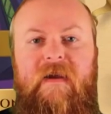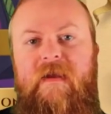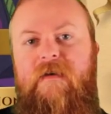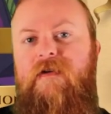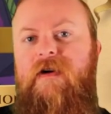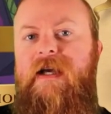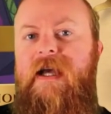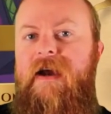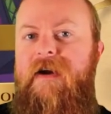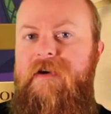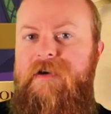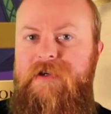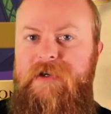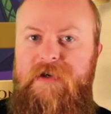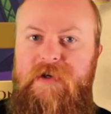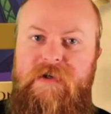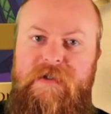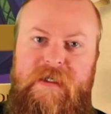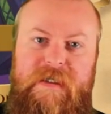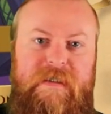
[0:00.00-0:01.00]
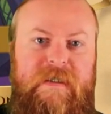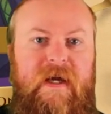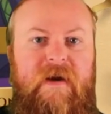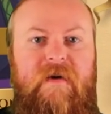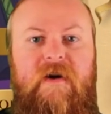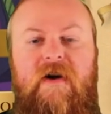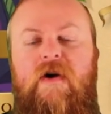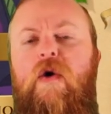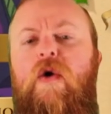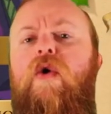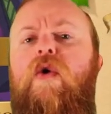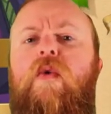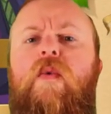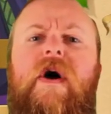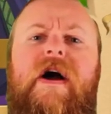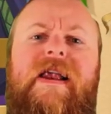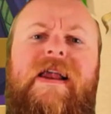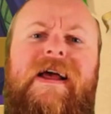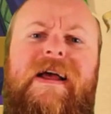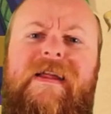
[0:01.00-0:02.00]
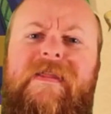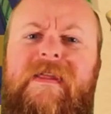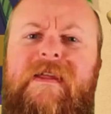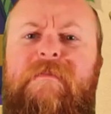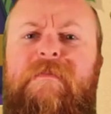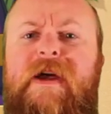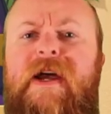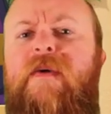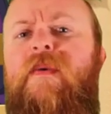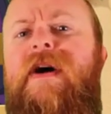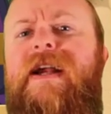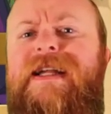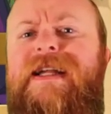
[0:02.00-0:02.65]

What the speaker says: level characters, etc., or what the big one